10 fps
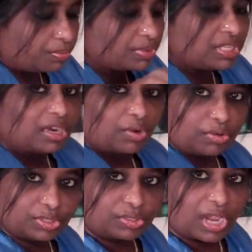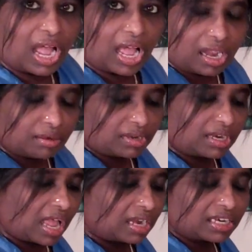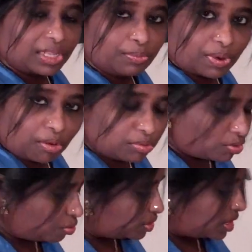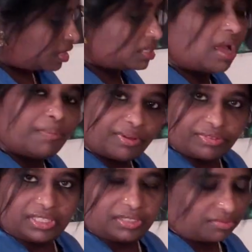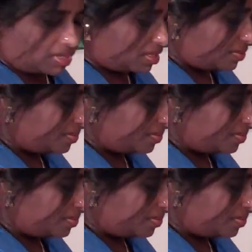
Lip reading: to put the roast, already brown roast, on top of this one.